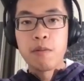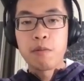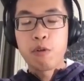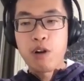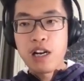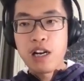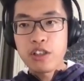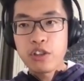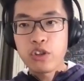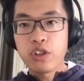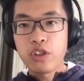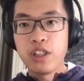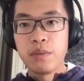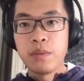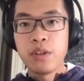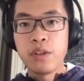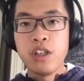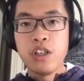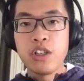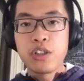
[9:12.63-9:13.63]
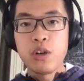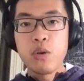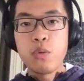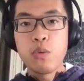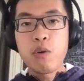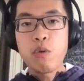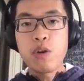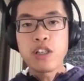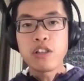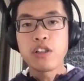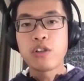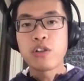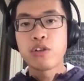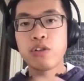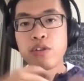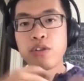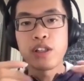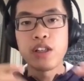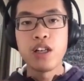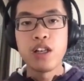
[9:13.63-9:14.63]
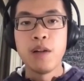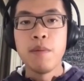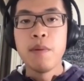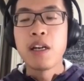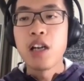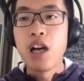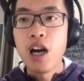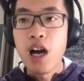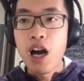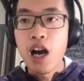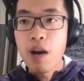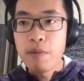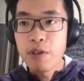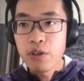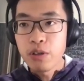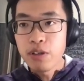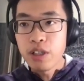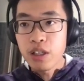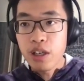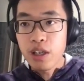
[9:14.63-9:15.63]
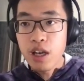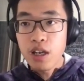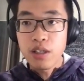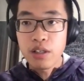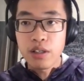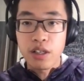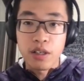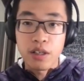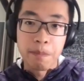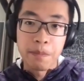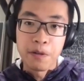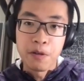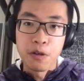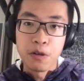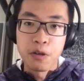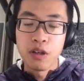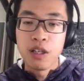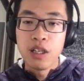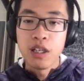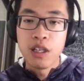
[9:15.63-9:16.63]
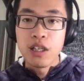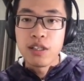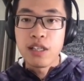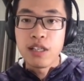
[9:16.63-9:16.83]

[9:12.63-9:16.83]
question, so we want to choose a Hamiltonian candidate pool